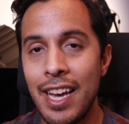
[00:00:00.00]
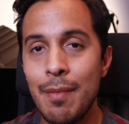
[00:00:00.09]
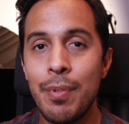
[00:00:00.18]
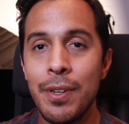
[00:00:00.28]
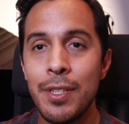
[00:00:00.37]

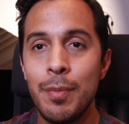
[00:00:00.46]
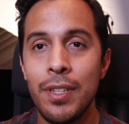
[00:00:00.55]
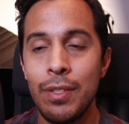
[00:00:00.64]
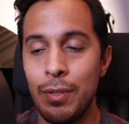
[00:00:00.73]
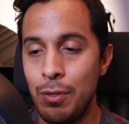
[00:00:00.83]
that brings
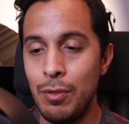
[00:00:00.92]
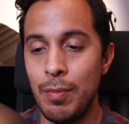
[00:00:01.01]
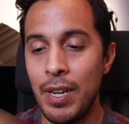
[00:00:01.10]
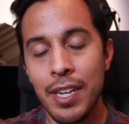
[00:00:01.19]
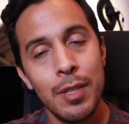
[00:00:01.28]
me
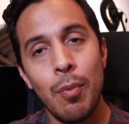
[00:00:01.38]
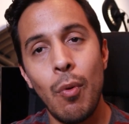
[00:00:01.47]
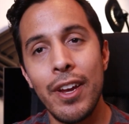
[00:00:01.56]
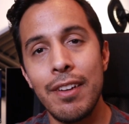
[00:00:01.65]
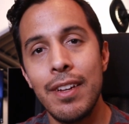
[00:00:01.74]
to my next
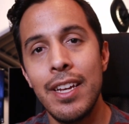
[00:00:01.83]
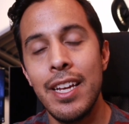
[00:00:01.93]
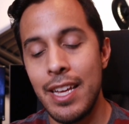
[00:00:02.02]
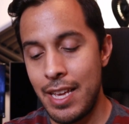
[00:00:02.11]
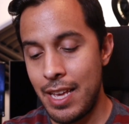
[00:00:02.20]
point.
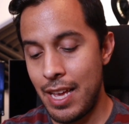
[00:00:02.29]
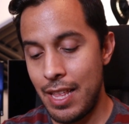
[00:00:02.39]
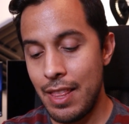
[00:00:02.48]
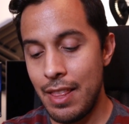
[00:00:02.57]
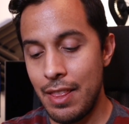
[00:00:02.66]

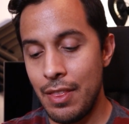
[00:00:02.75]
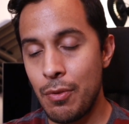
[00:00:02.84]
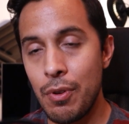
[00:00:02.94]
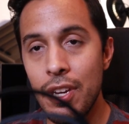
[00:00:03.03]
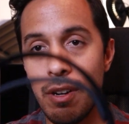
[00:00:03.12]

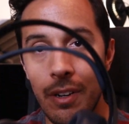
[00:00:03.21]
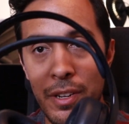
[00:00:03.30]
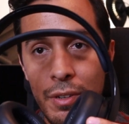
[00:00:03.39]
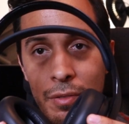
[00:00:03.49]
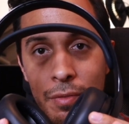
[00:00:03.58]
3D
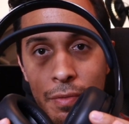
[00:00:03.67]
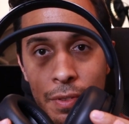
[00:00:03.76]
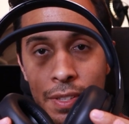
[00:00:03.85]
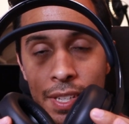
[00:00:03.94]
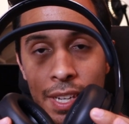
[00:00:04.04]
audio
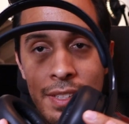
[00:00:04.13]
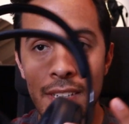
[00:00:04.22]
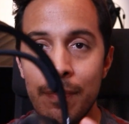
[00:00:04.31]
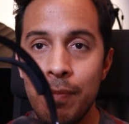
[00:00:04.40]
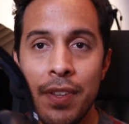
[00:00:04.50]
for this headset